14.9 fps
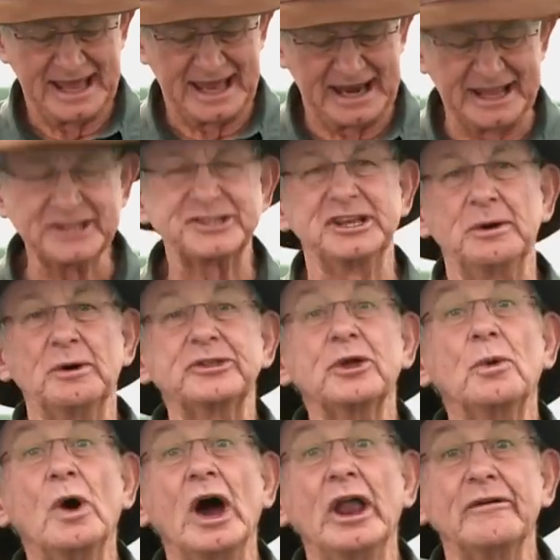and let's see what the
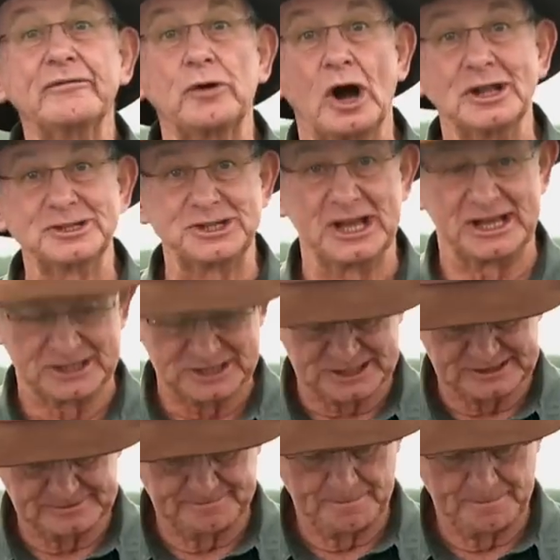Word of God says.